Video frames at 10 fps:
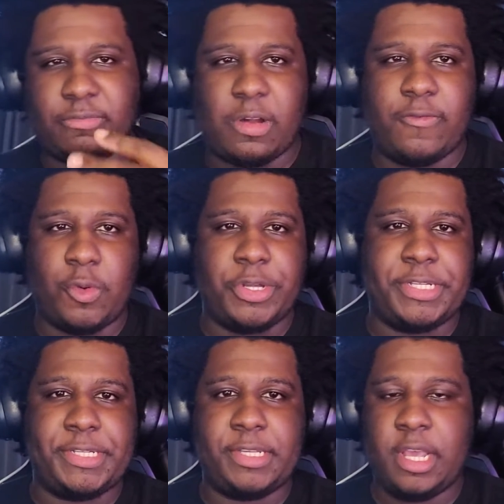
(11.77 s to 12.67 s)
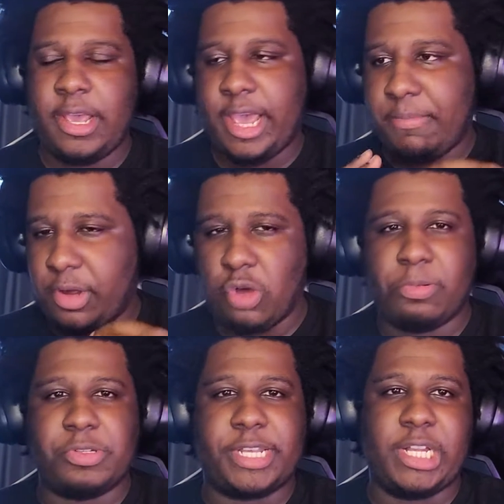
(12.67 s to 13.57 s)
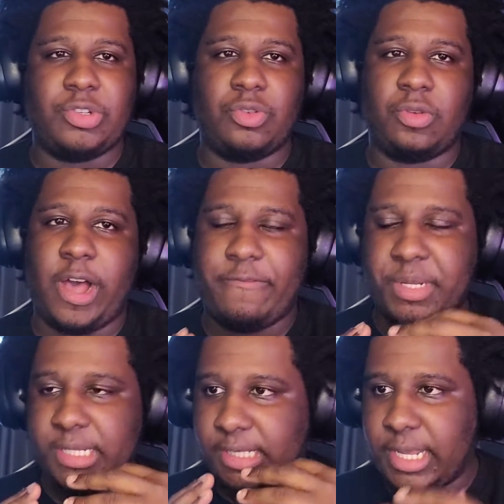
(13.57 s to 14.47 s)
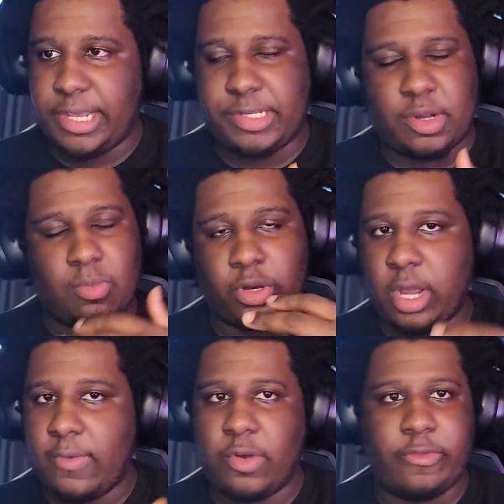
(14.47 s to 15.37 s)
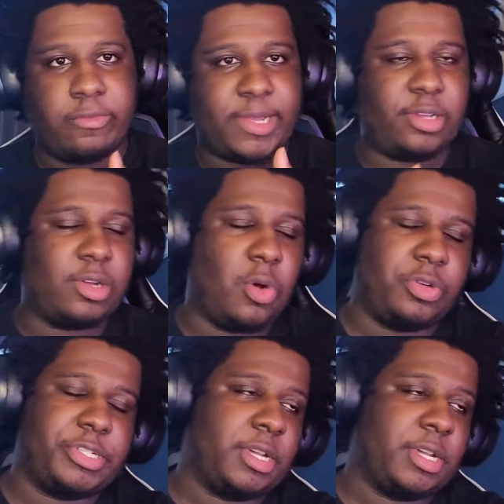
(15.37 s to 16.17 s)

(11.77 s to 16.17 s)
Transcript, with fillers: for my voice and my upload schedule. I've been sick, so I'm recovering from like a cold or